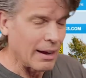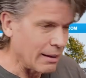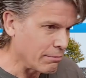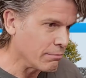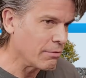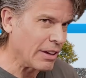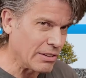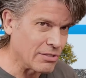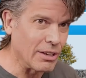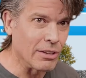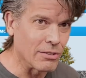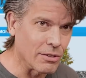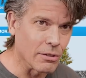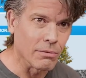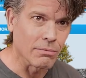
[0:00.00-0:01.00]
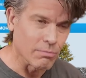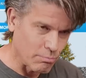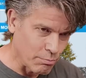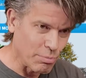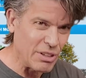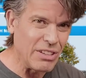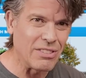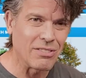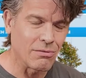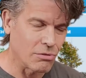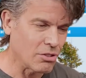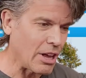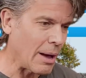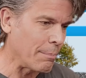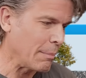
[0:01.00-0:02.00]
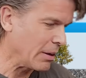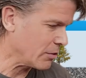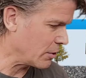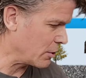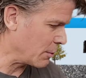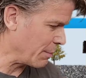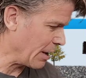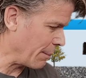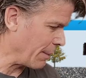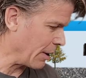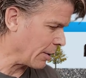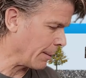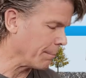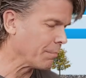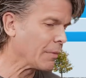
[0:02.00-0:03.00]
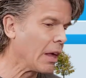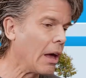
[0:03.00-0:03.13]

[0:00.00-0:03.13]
I fixed it, so please stop messaging me about it.